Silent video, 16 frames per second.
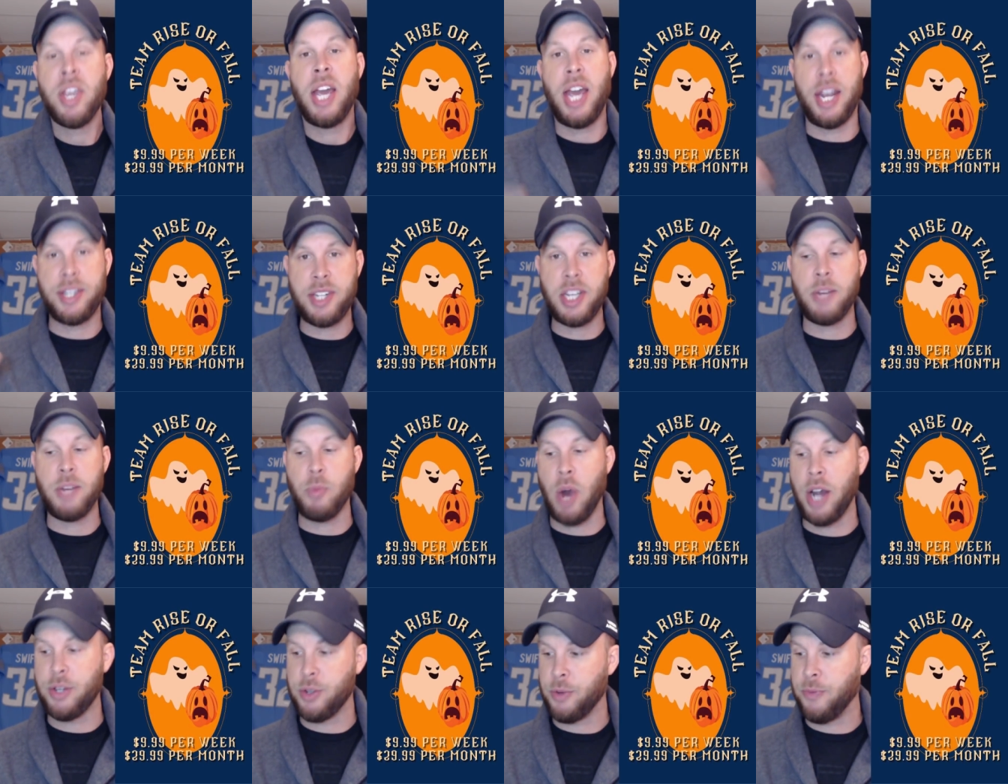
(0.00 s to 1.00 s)
at Team
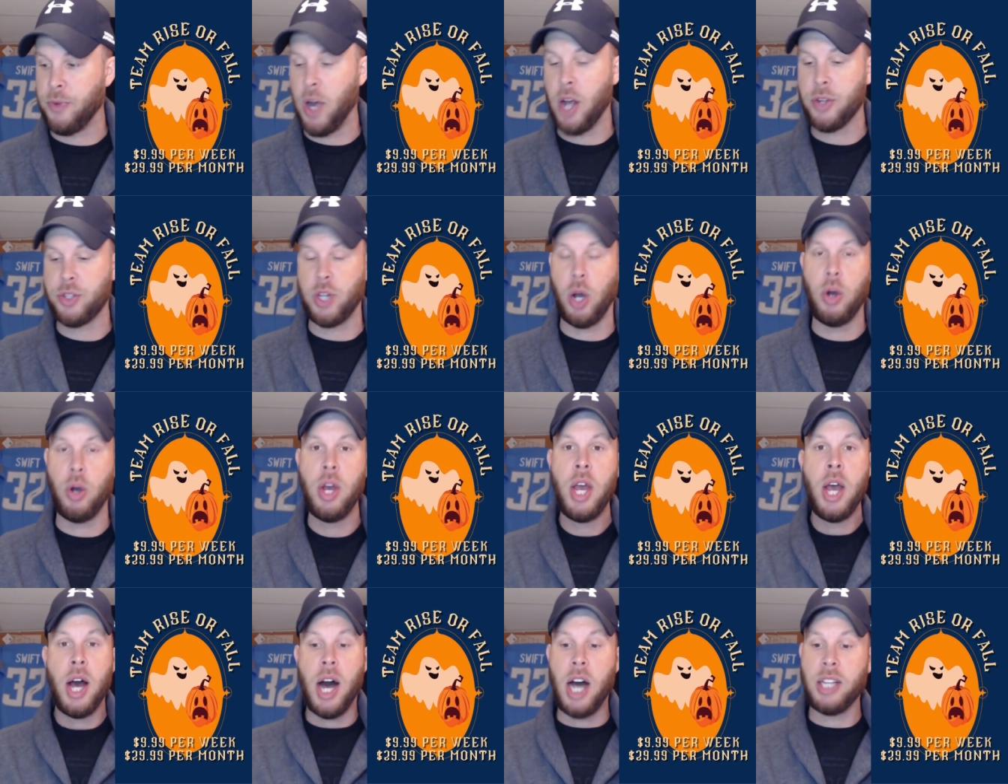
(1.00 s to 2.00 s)
Rise or Fall. So
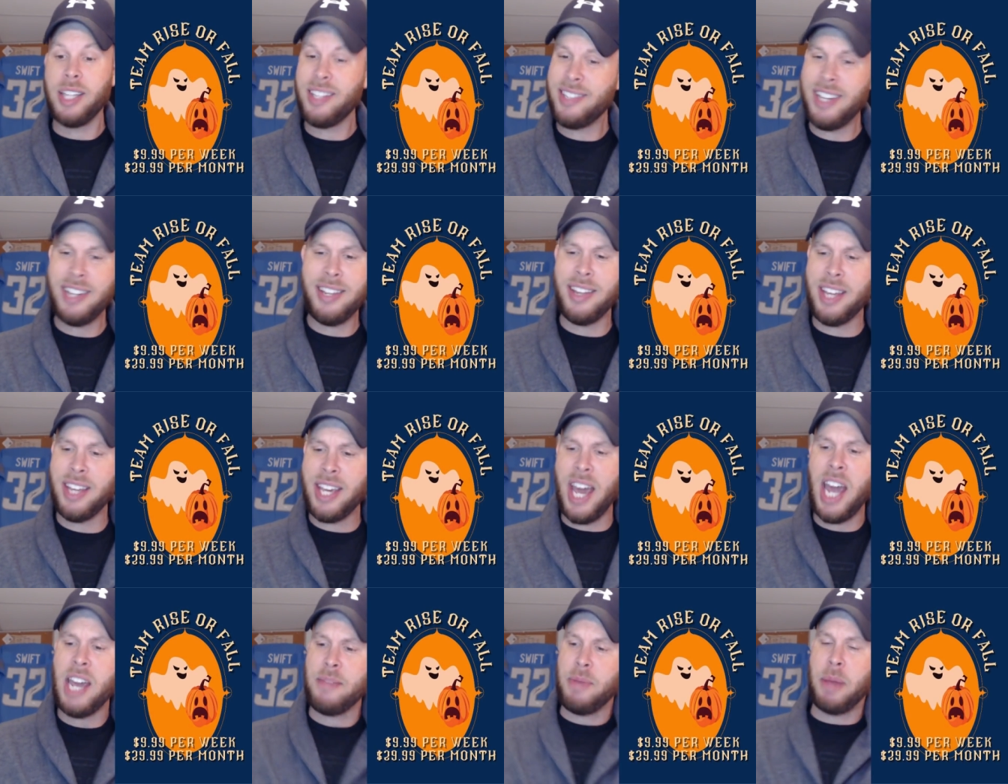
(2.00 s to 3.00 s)
uh, let's get to the
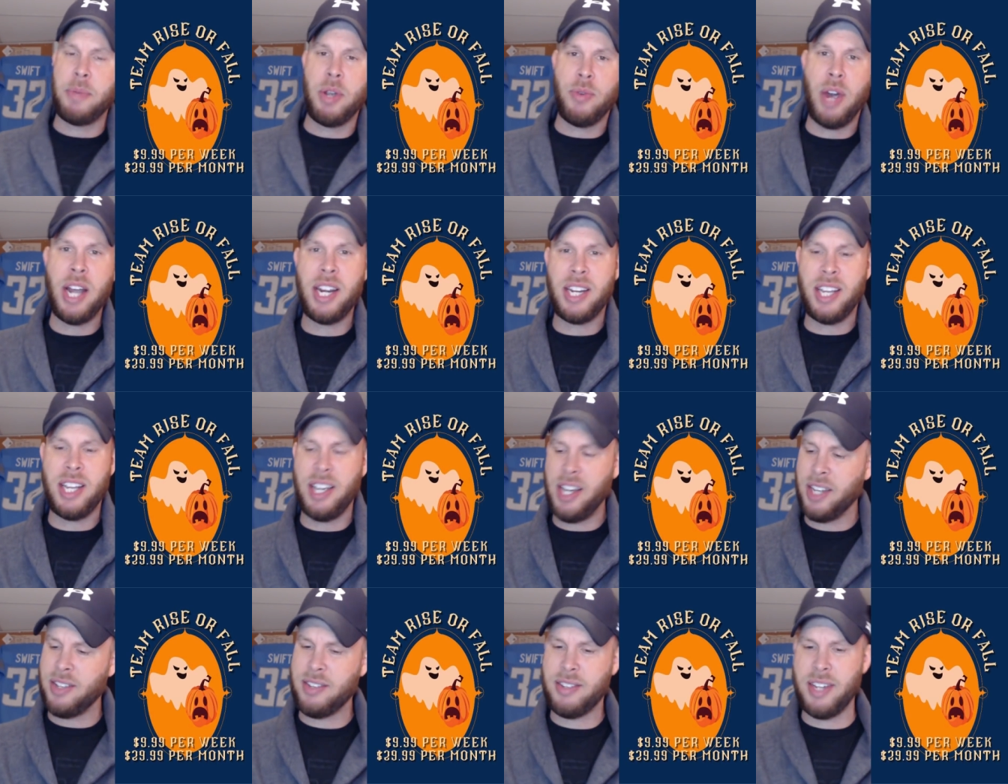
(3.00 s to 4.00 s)
game. I mean, right?
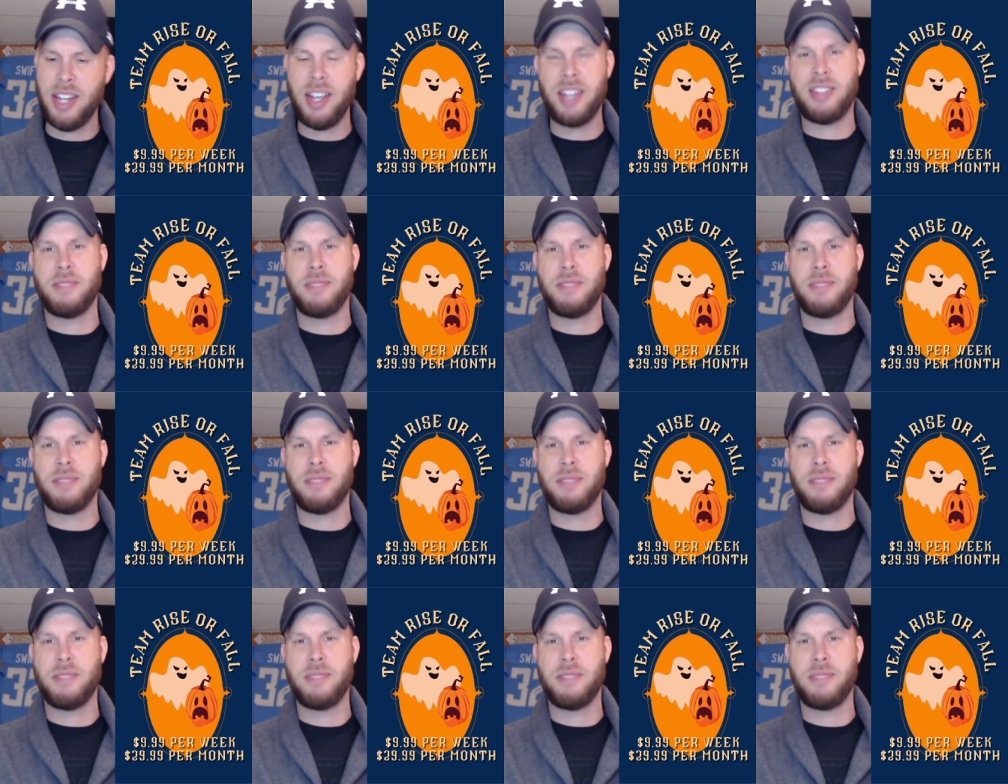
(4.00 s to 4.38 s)
It's it's